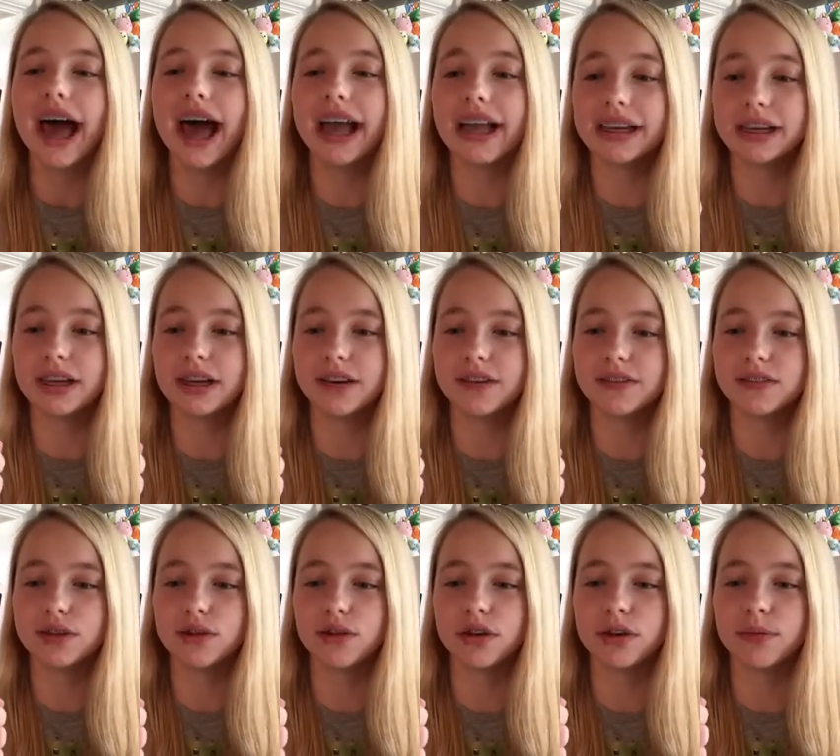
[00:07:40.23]
I could
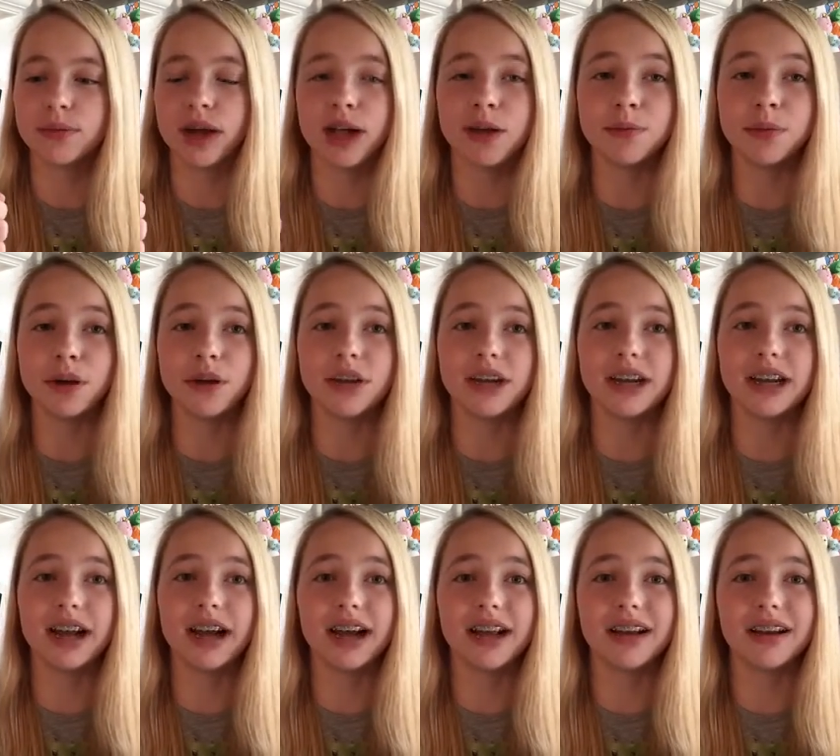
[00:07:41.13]
have torn my bone
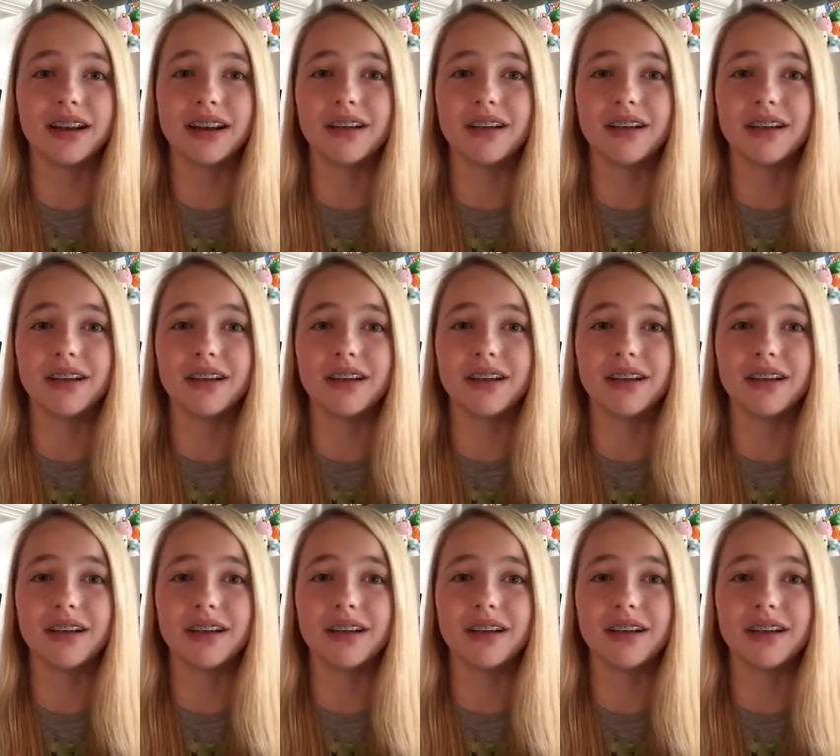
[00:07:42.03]
and not